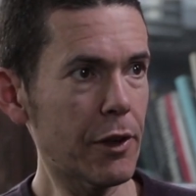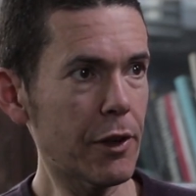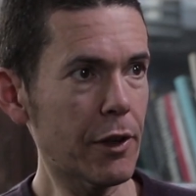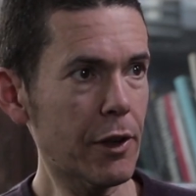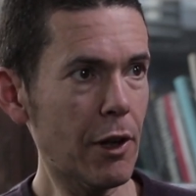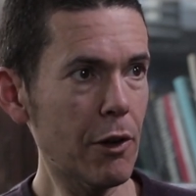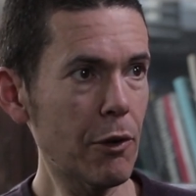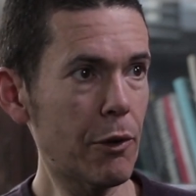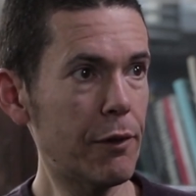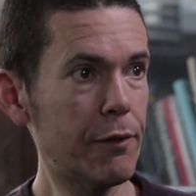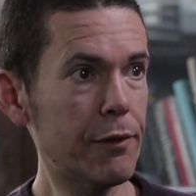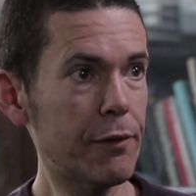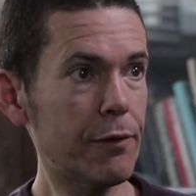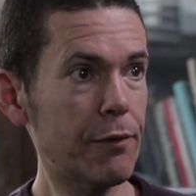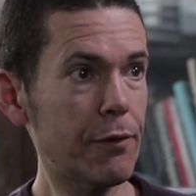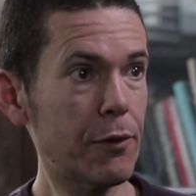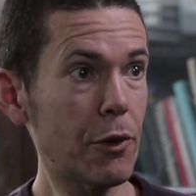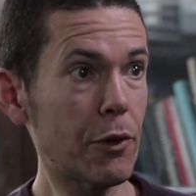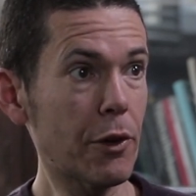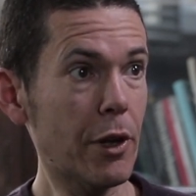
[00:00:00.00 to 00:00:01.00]
the
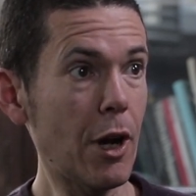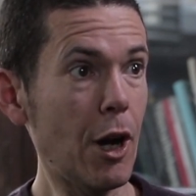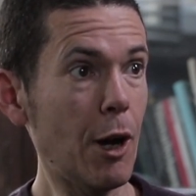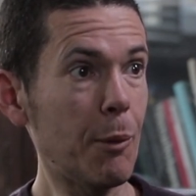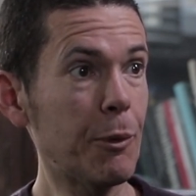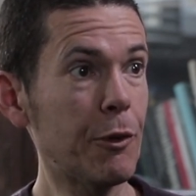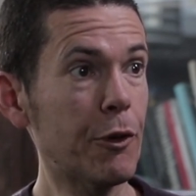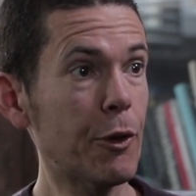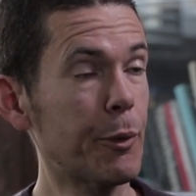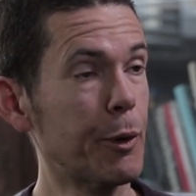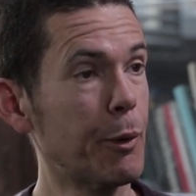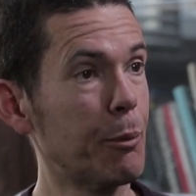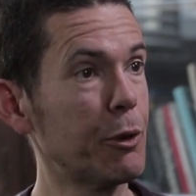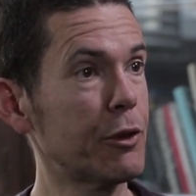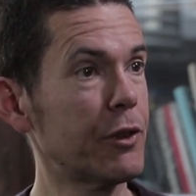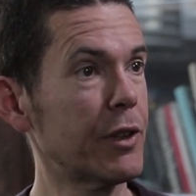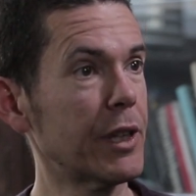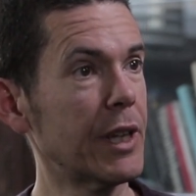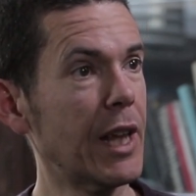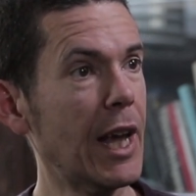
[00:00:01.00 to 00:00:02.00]
chlorofluorocarbons that we were
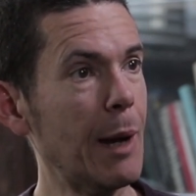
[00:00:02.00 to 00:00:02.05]
putting in